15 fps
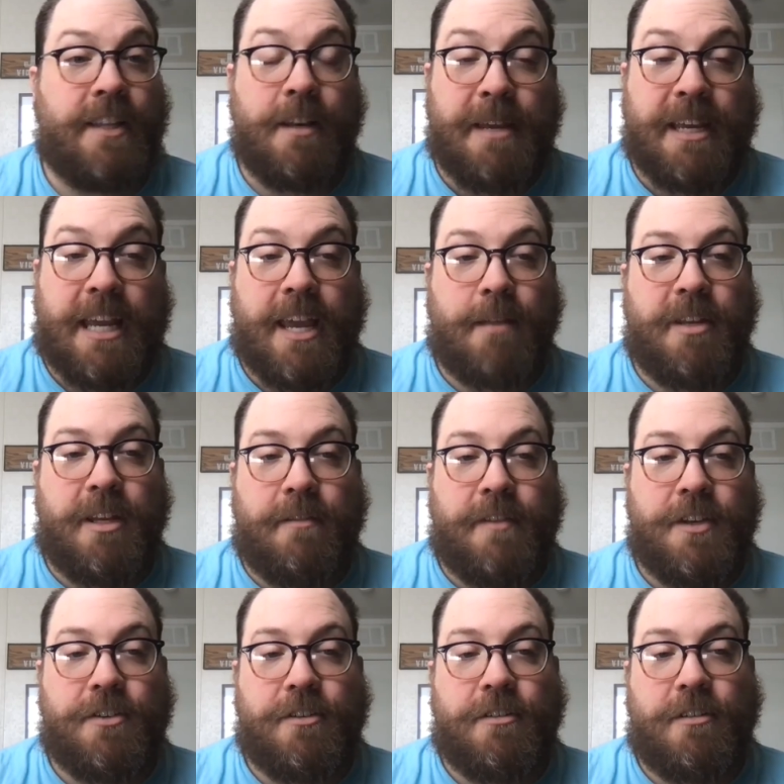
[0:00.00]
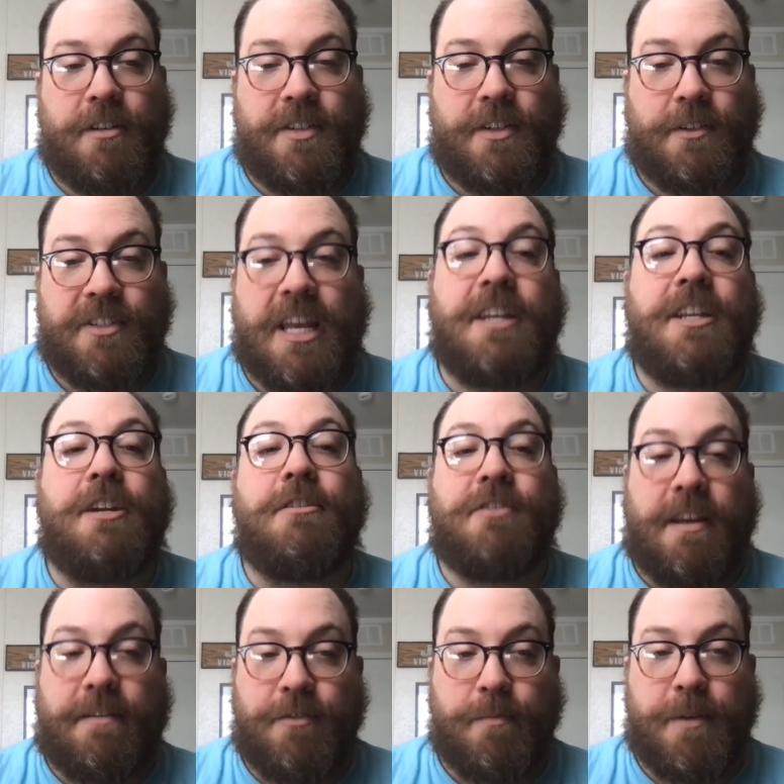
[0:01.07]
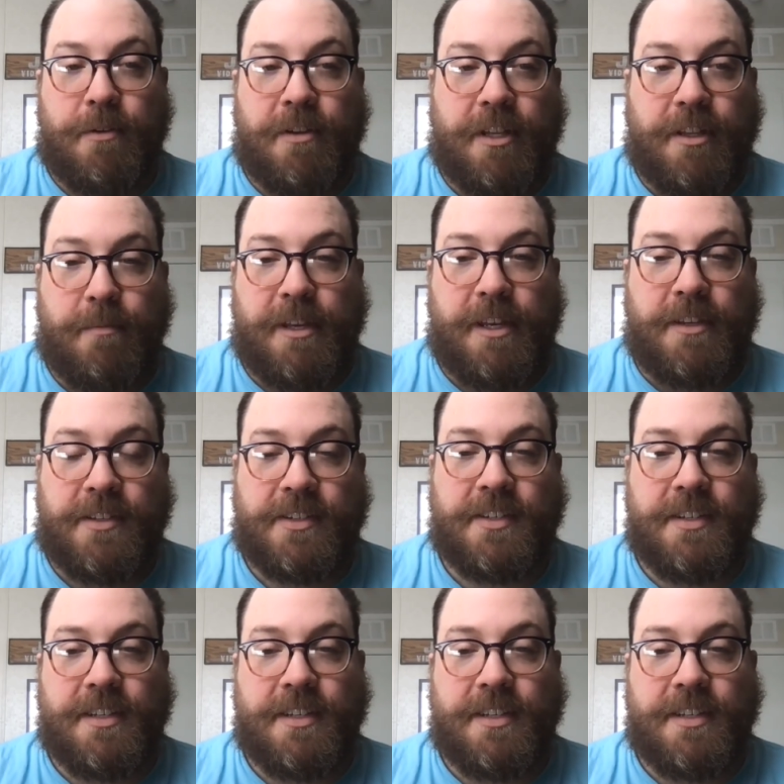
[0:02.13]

didn't make animated feature until 10 years after Beauty and the Beast.